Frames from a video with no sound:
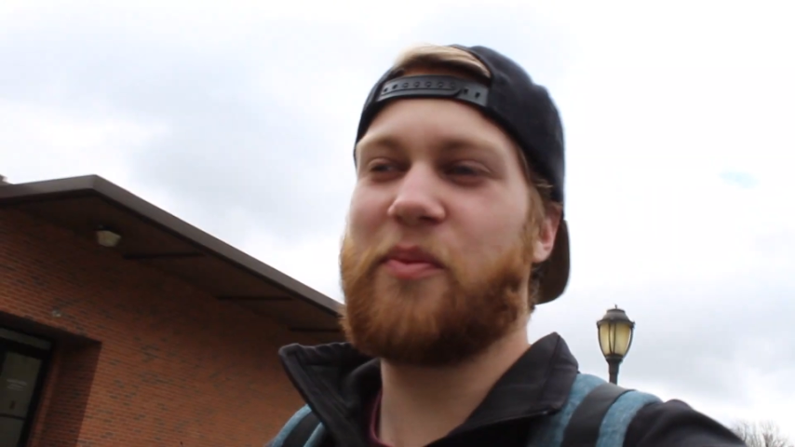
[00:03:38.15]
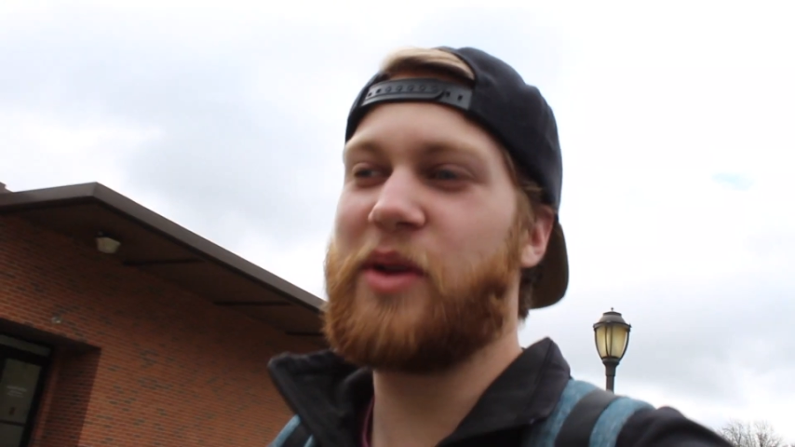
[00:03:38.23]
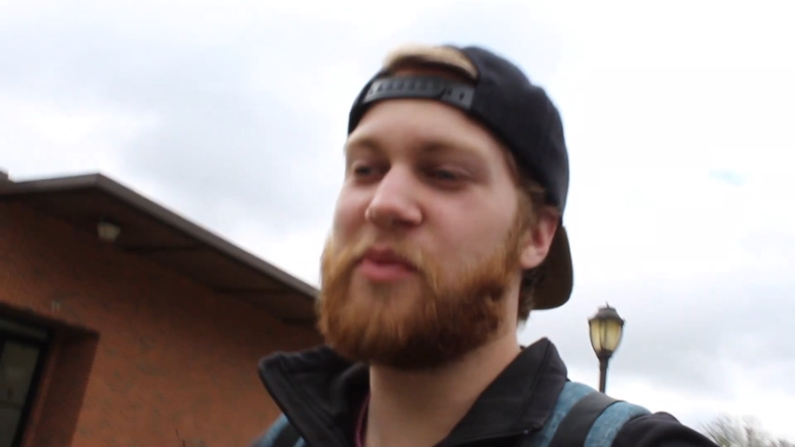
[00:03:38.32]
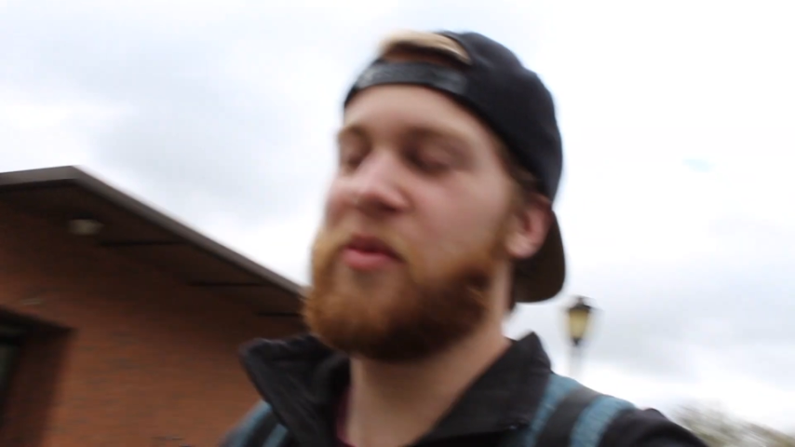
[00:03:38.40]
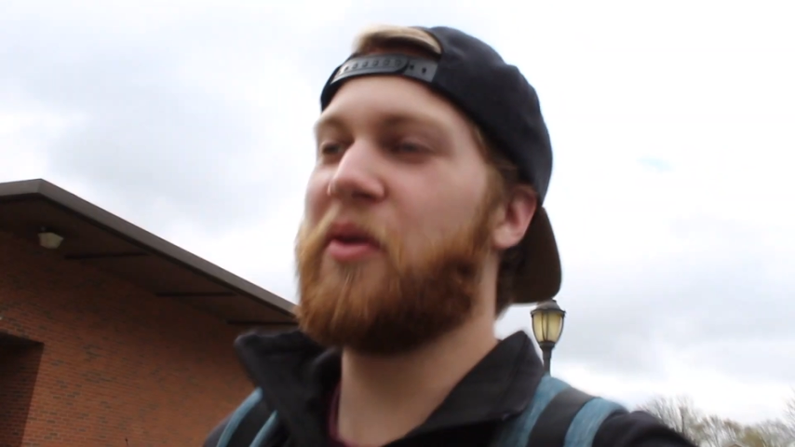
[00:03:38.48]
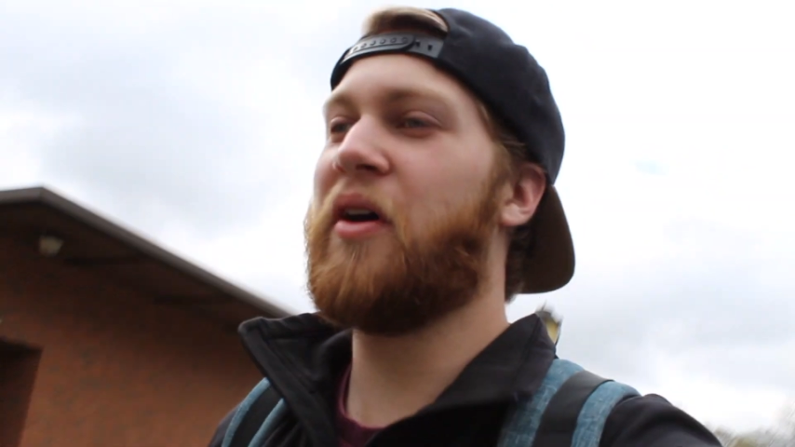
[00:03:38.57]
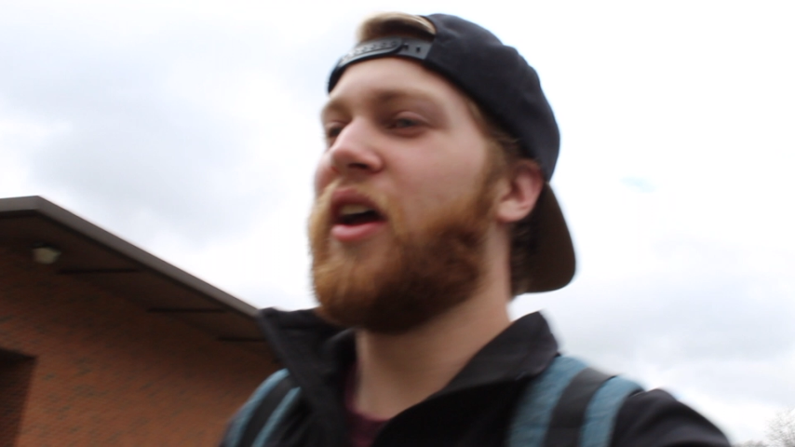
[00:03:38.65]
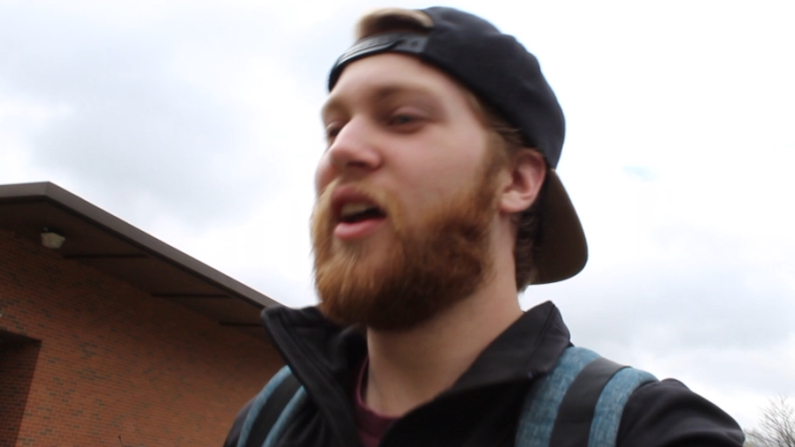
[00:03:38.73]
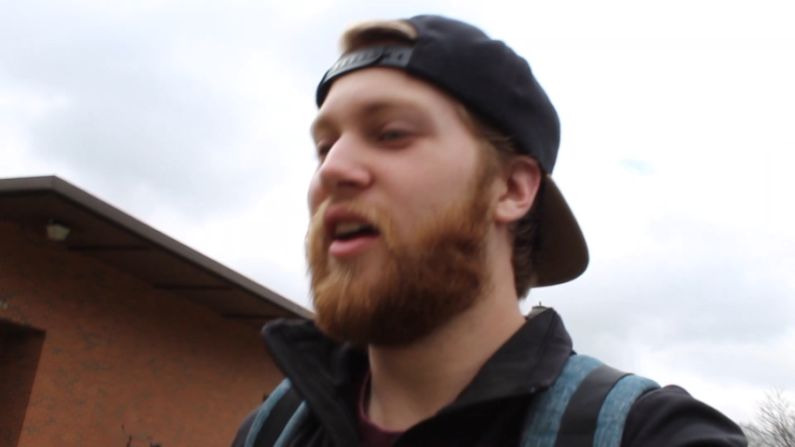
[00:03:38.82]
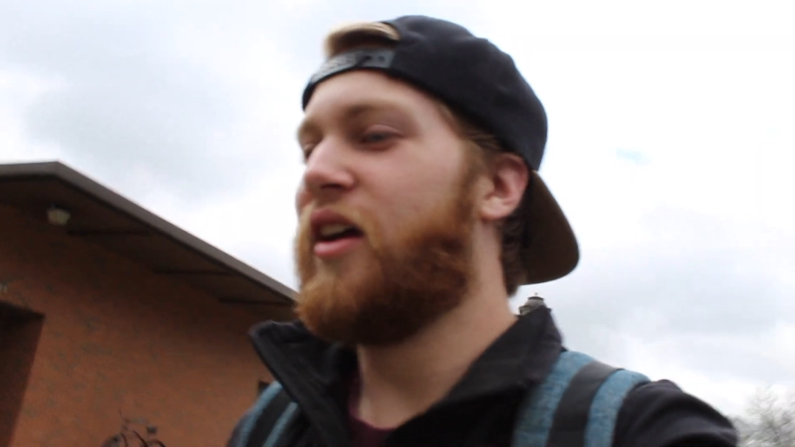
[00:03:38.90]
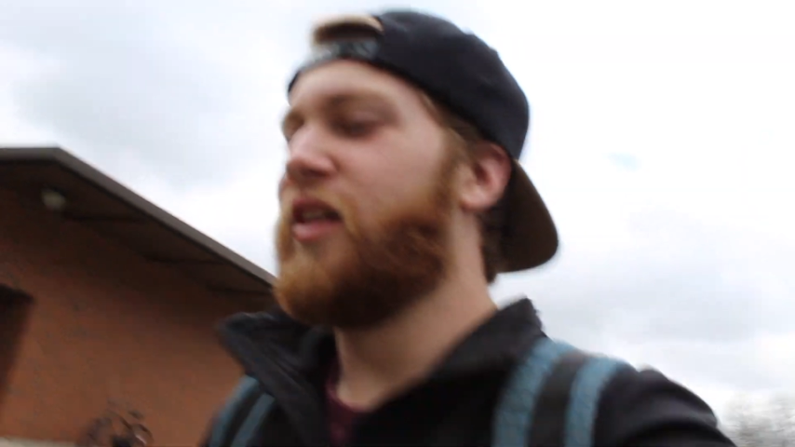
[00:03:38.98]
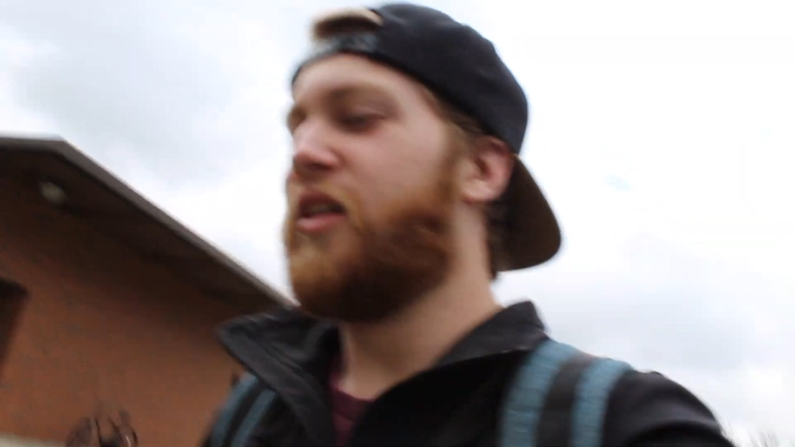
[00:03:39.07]

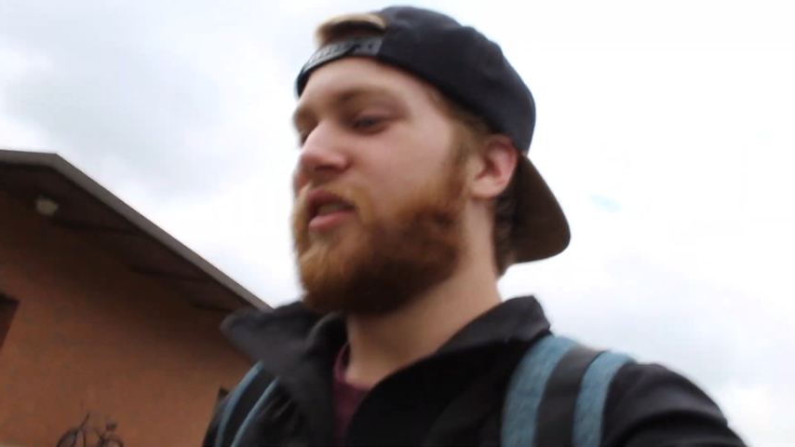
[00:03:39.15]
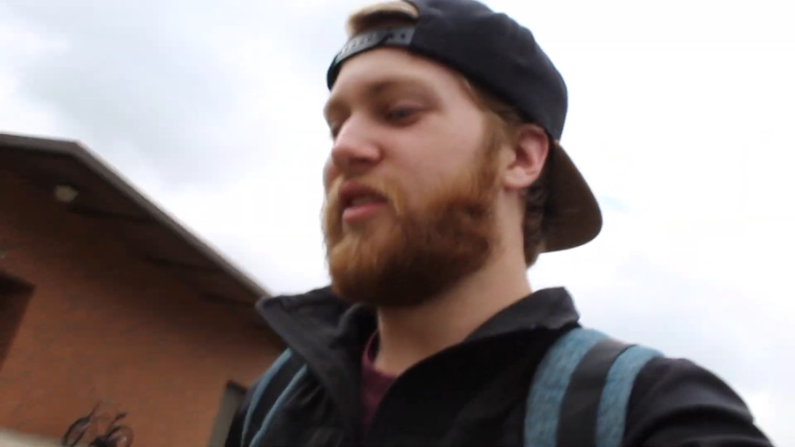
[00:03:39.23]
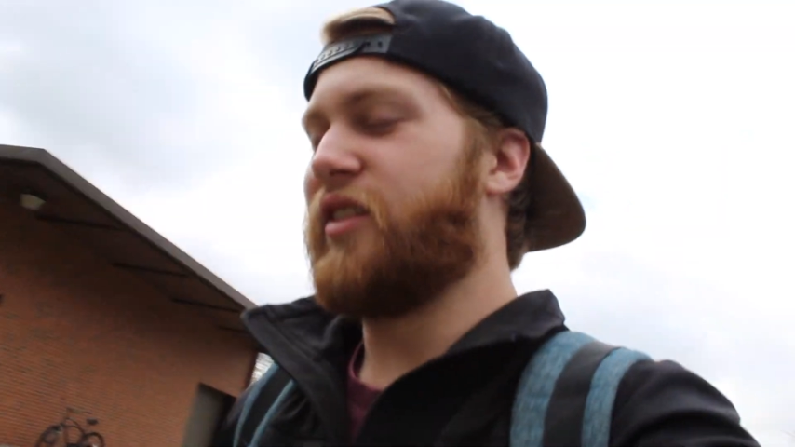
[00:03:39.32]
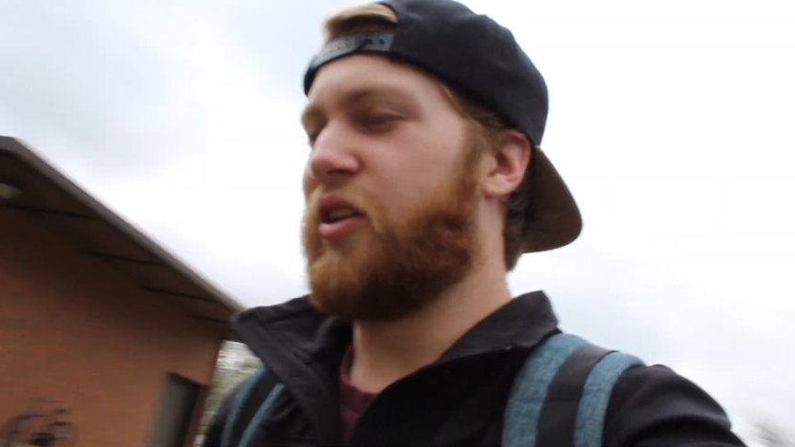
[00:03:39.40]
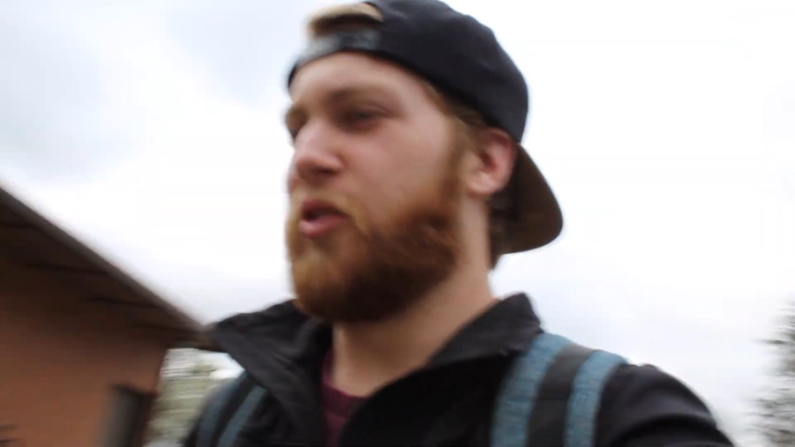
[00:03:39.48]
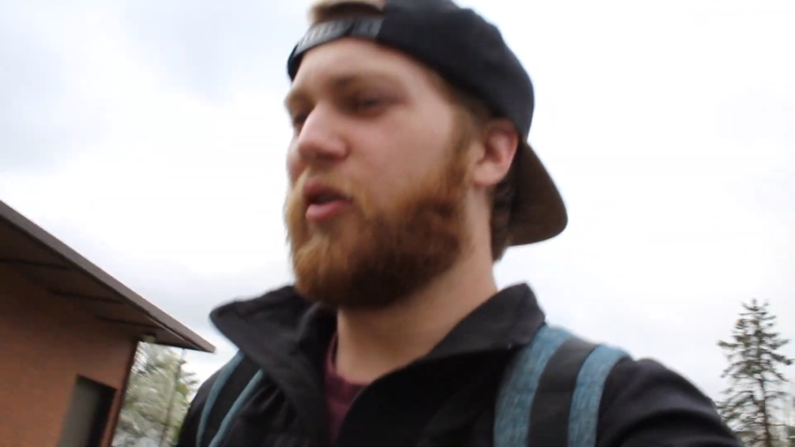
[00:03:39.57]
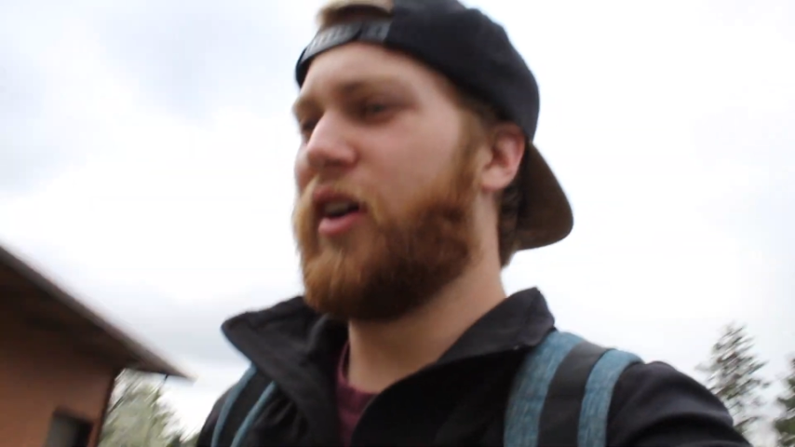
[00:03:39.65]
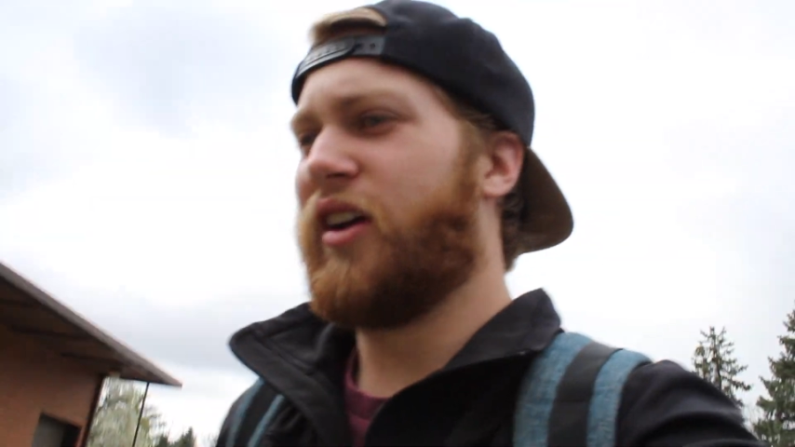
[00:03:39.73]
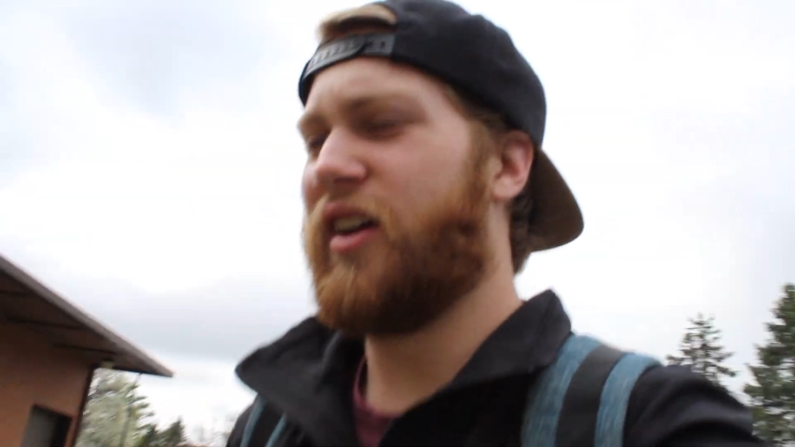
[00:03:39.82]
people. So